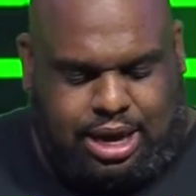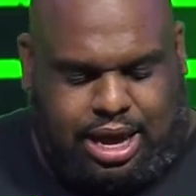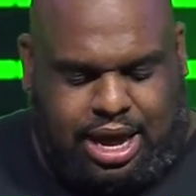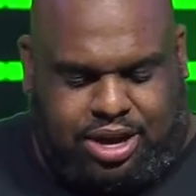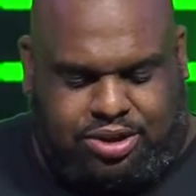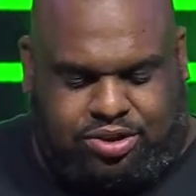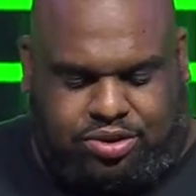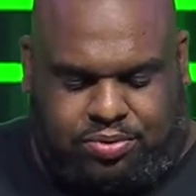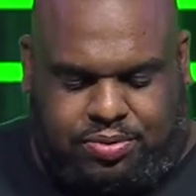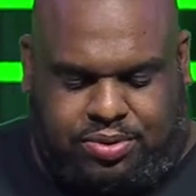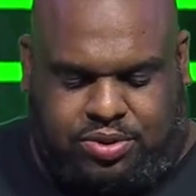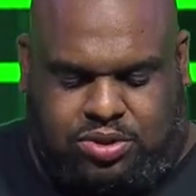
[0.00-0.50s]

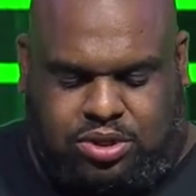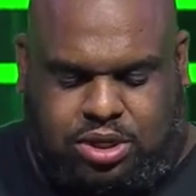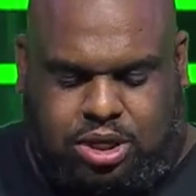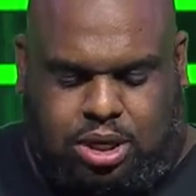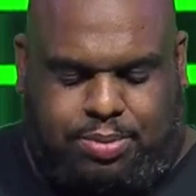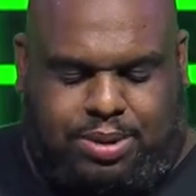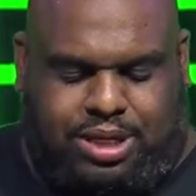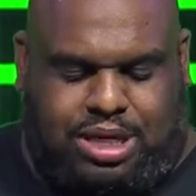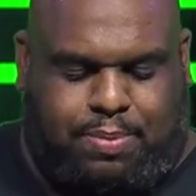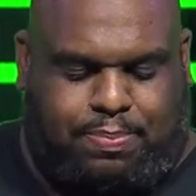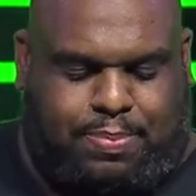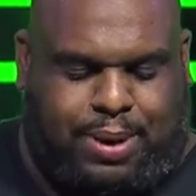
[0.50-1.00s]
and
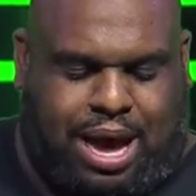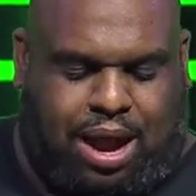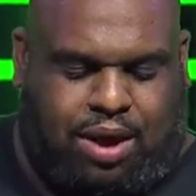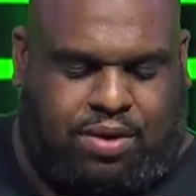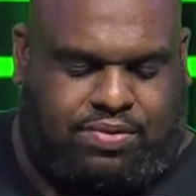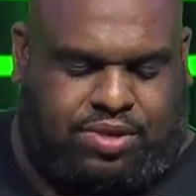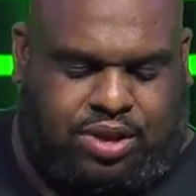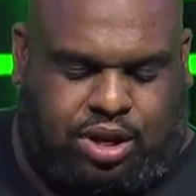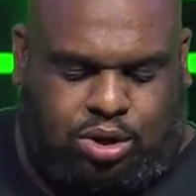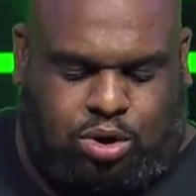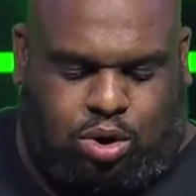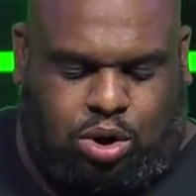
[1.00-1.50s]
Jerusalem, and the power
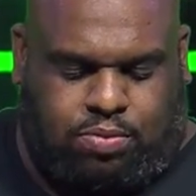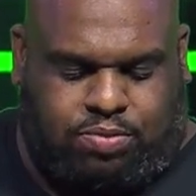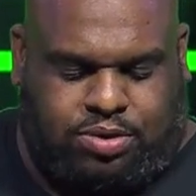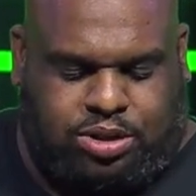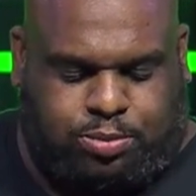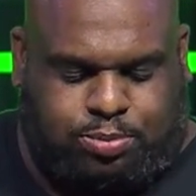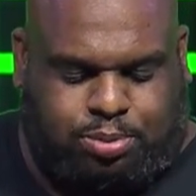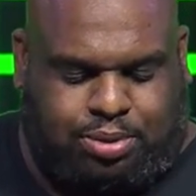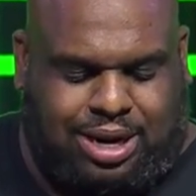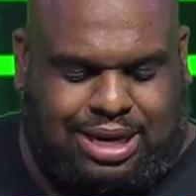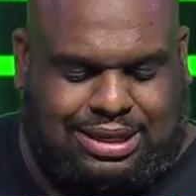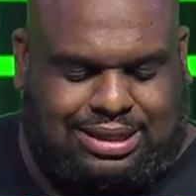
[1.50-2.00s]
of the Lord was
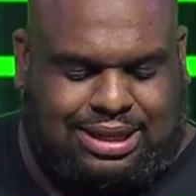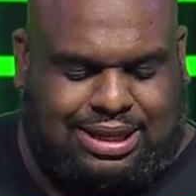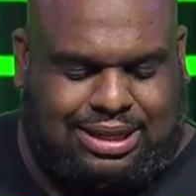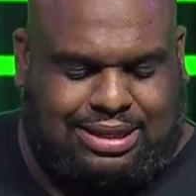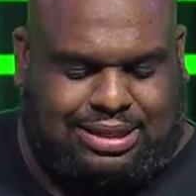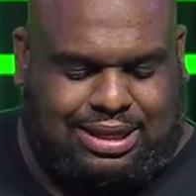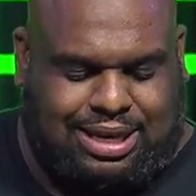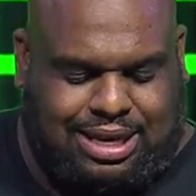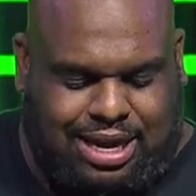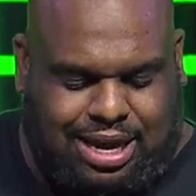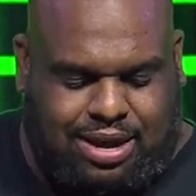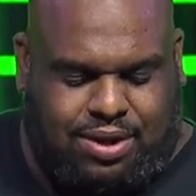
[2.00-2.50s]
present
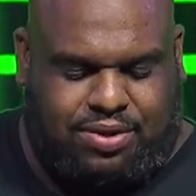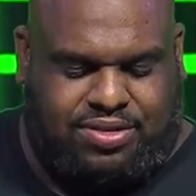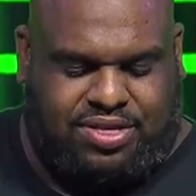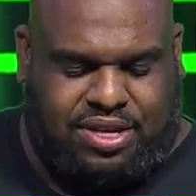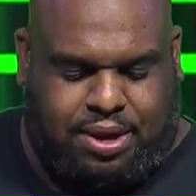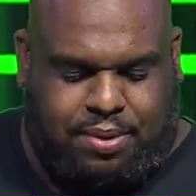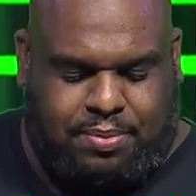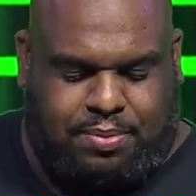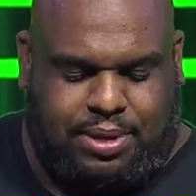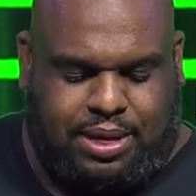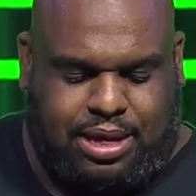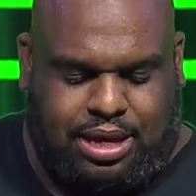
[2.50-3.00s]
to heal
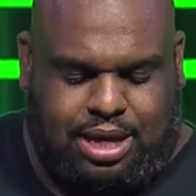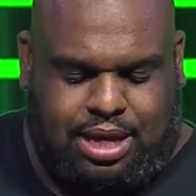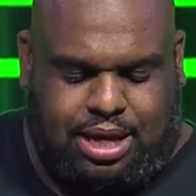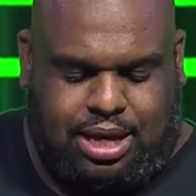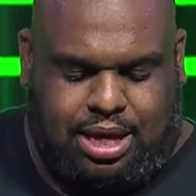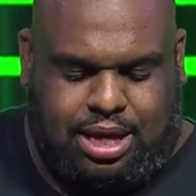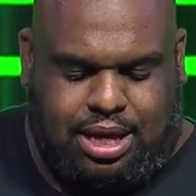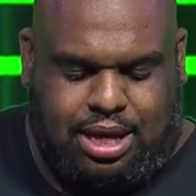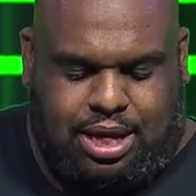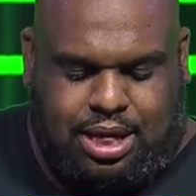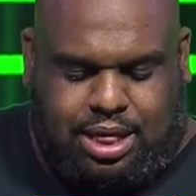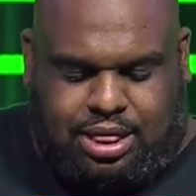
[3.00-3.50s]
them.
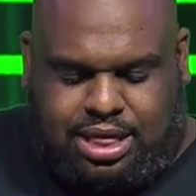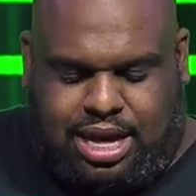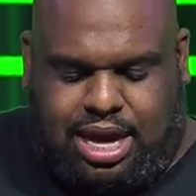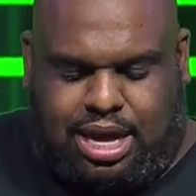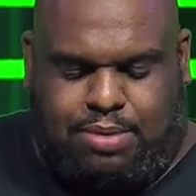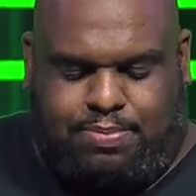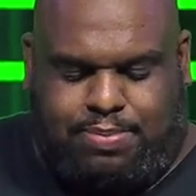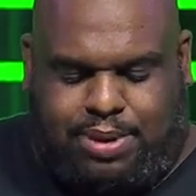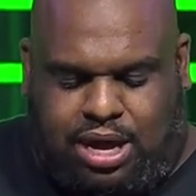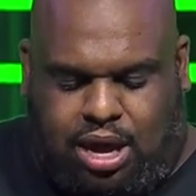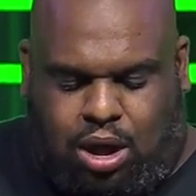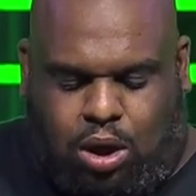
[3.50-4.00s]

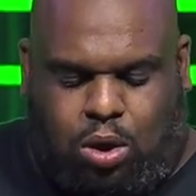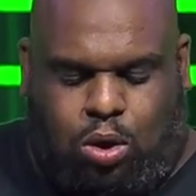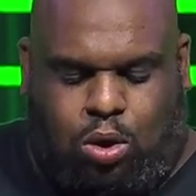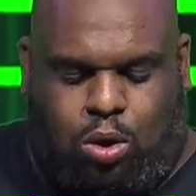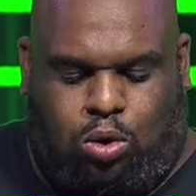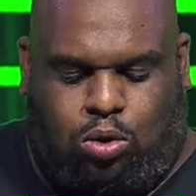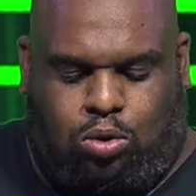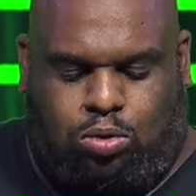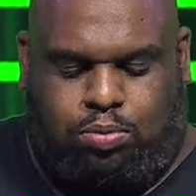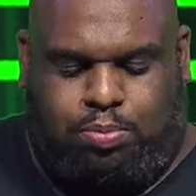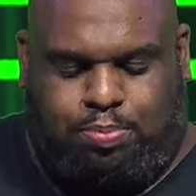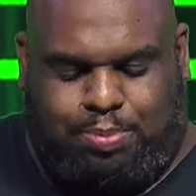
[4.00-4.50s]
Then
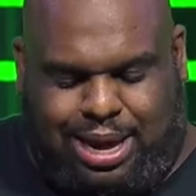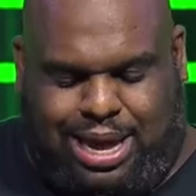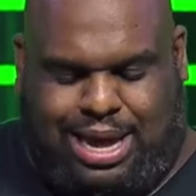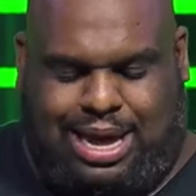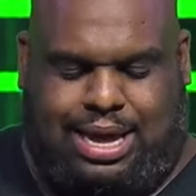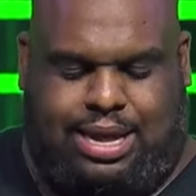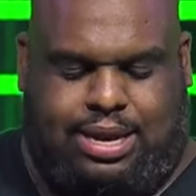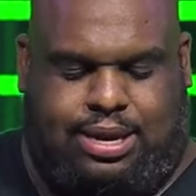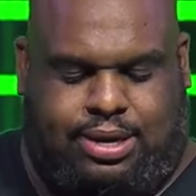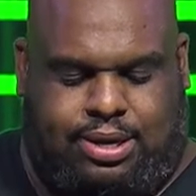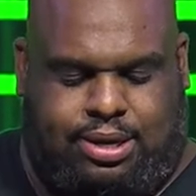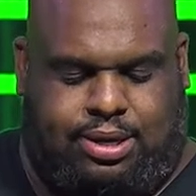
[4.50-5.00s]
behold,
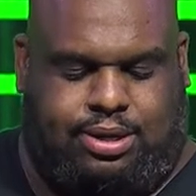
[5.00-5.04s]
men